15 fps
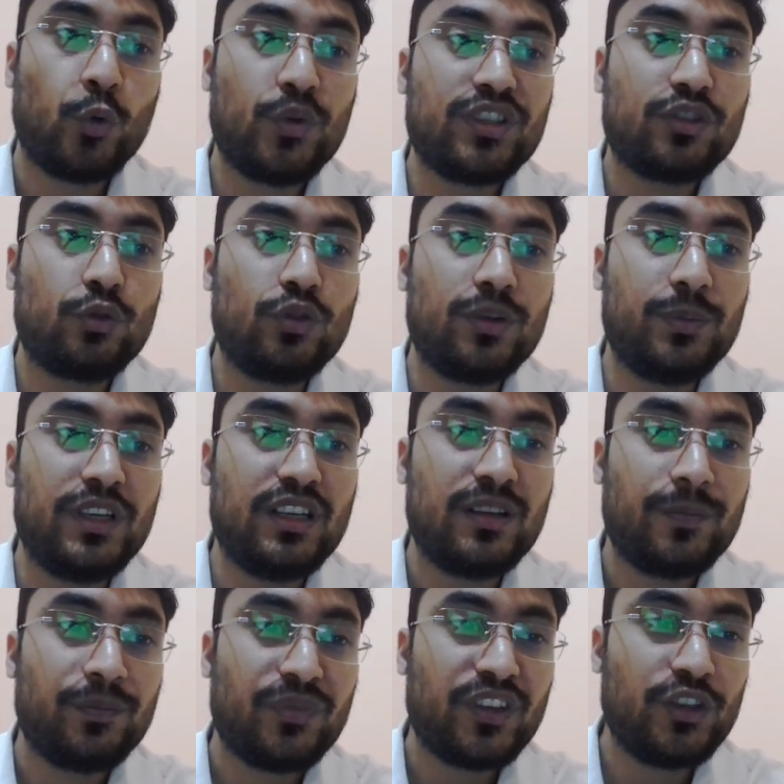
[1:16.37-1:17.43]
which could
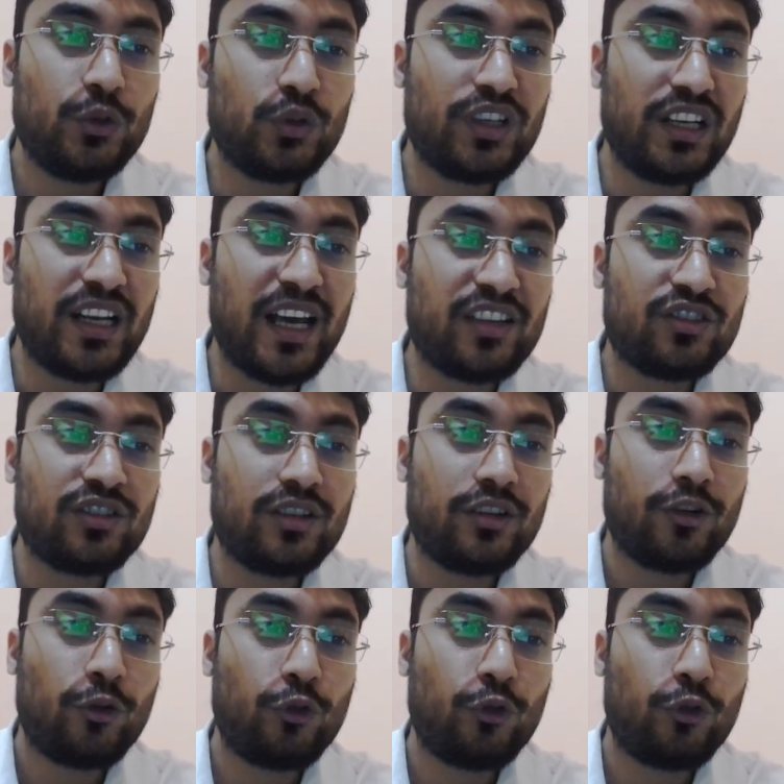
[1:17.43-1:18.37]
be utilized